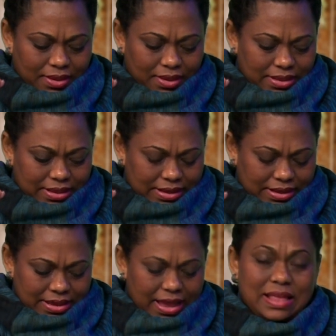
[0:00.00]
uh,
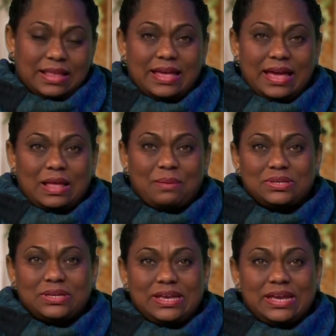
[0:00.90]
and, and I'm
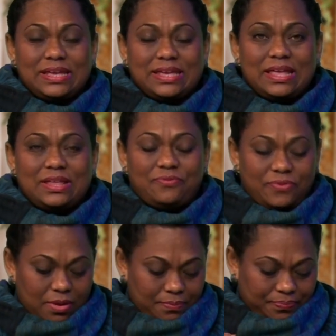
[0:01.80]
going to read again
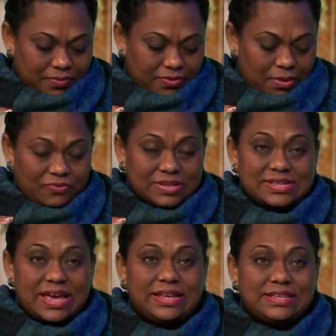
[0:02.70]
from, from
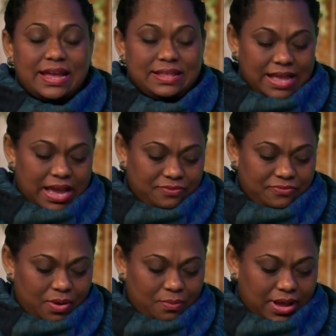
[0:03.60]
verse 8 and 9
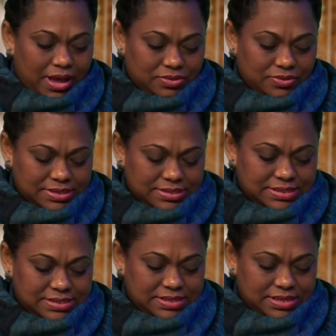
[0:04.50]
from
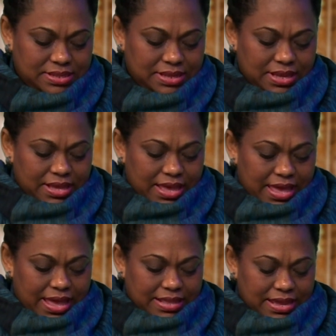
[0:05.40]
116
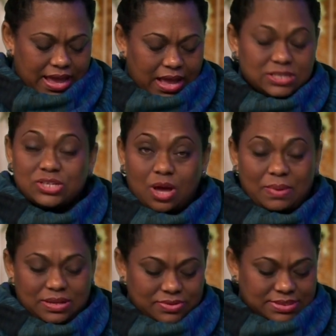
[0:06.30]
and Psalm
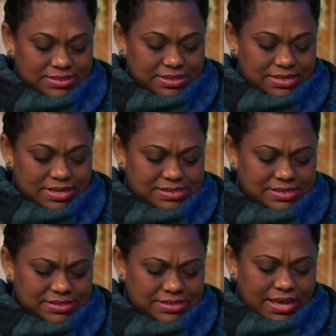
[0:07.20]
116. It
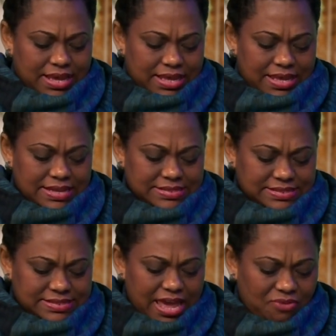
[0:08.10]
says, He has
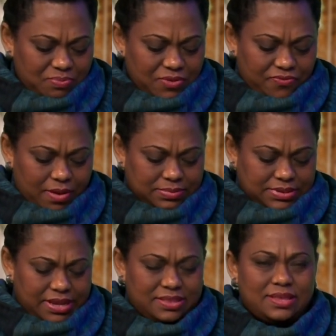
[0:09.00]
saved me from
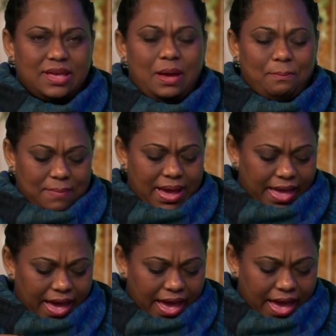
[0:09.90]
death, my
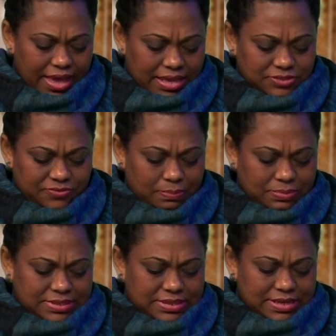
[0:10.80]
eyes from
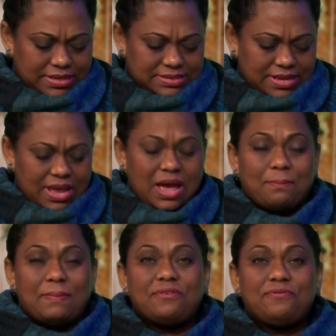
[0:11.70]
tears,
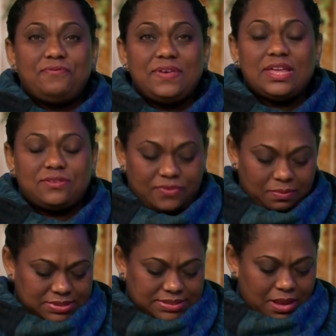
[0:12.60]
my feet
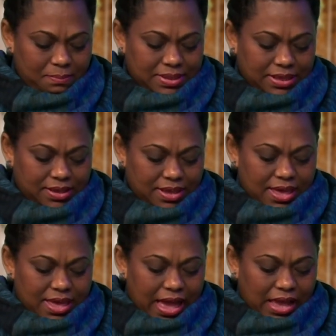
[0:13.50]
from stumbling.
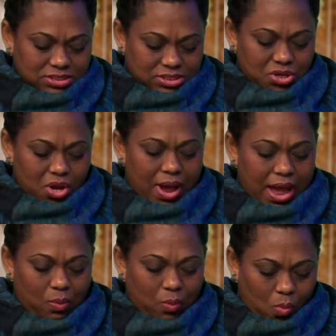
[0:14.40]
And so
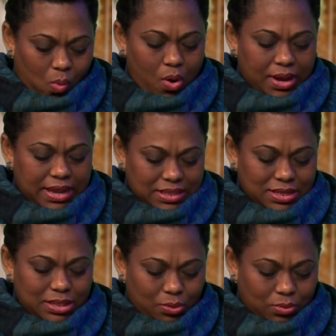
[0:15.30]
I walk in
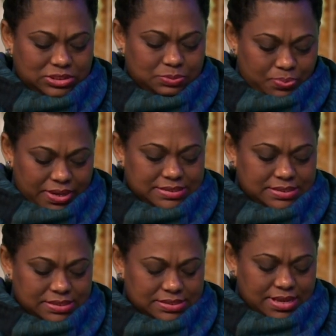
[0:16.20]
the Lord's
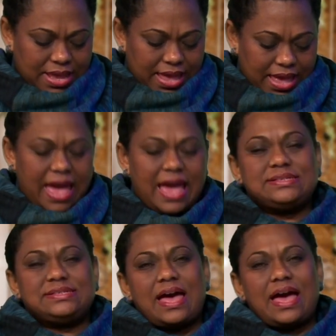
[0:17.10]
presence
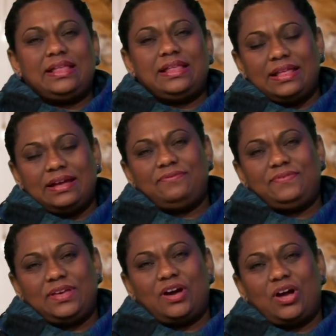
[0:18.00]
as I
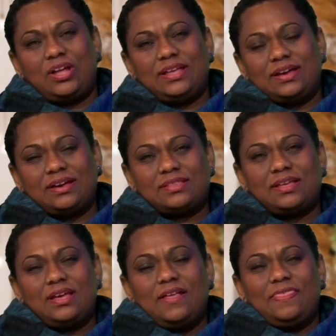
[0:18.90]
love You on earth.
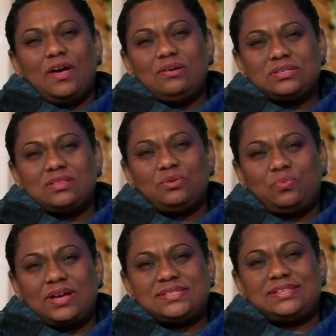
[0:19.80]
Those are the
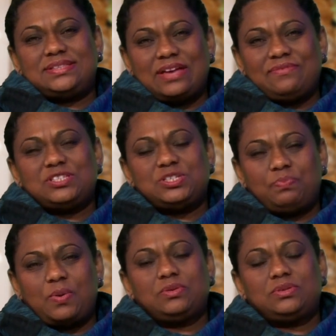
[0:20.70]
words that David
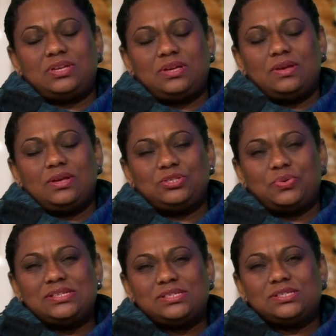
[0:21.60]
spoke to, to
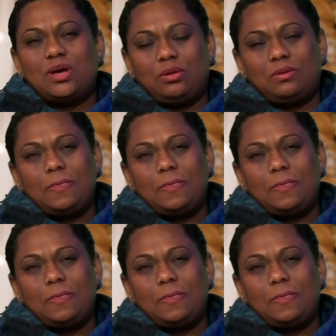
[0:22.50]
his soul